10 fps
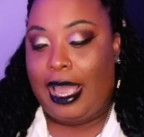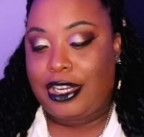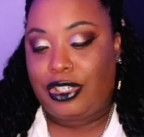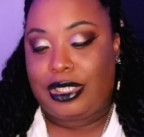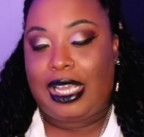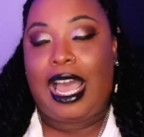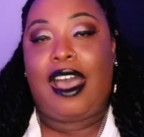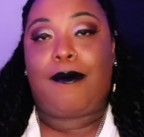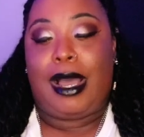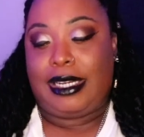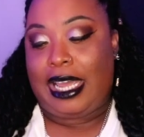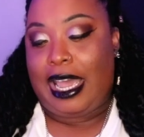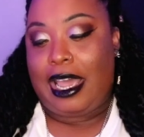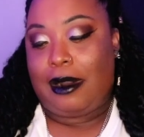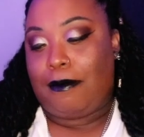as you can see, I have my
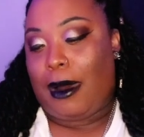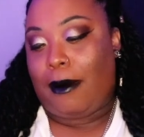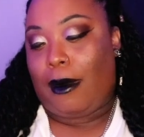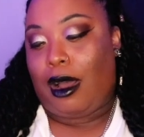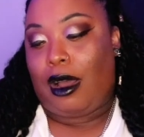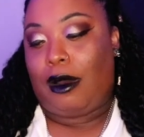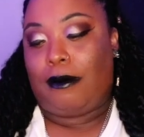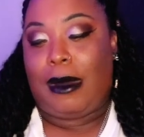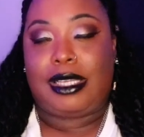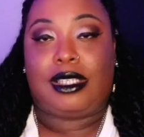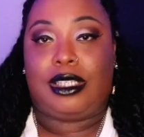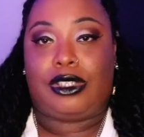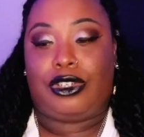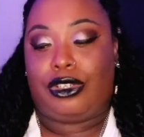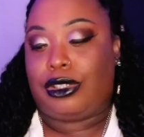dad, my mom, my
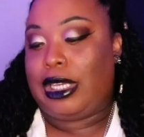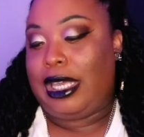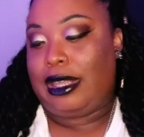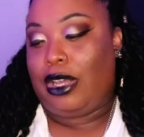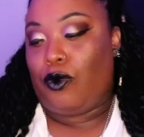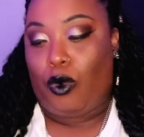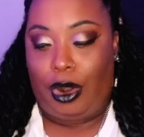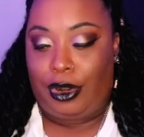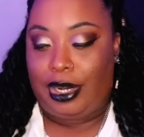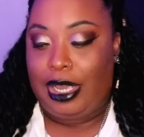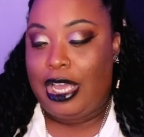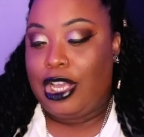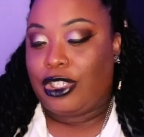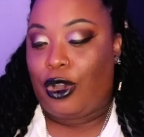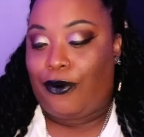sisters, and then work.
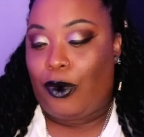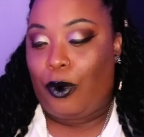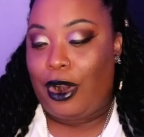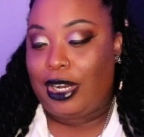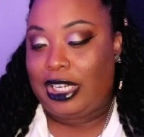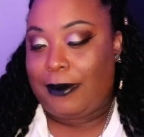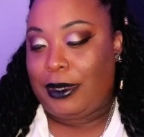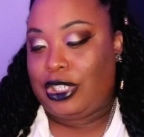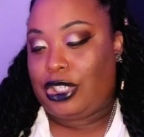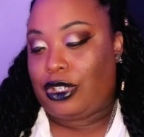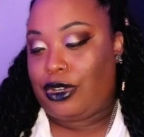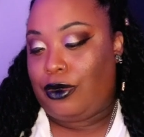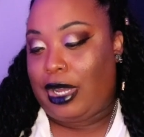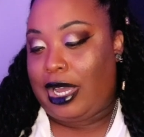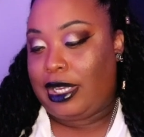So for work, let me just show
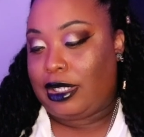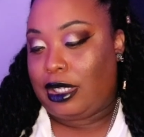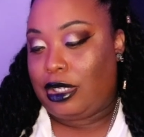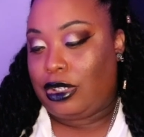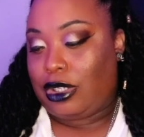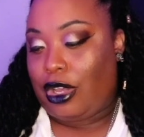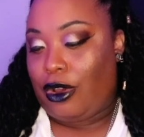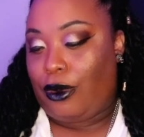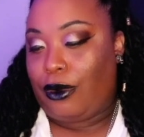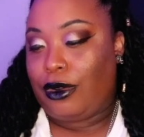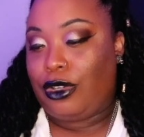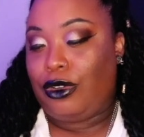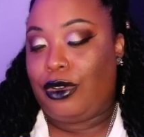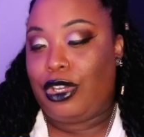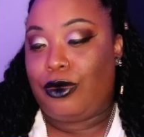you guys. So
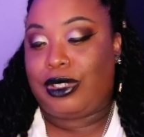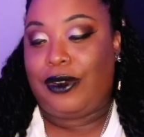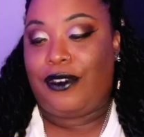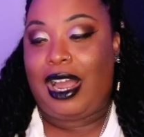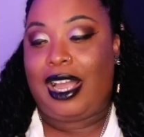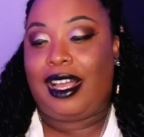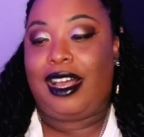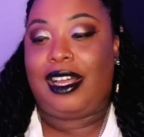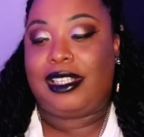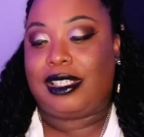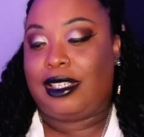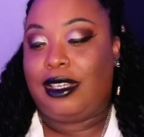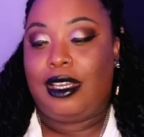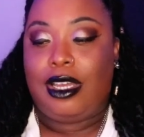you can use different icons